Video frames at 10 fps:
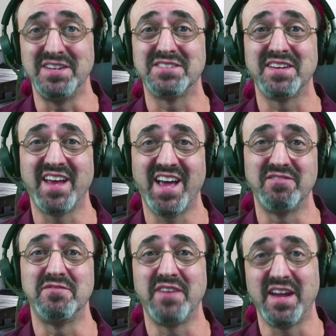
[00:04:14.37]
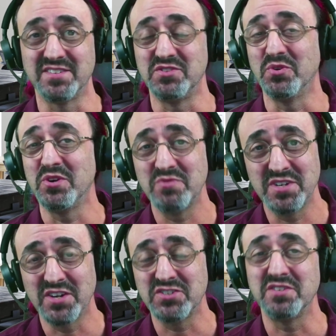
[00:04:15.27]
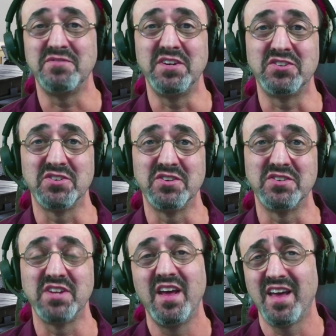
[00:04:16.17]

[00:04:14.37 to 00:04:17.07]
is going to have advanced noise reduction features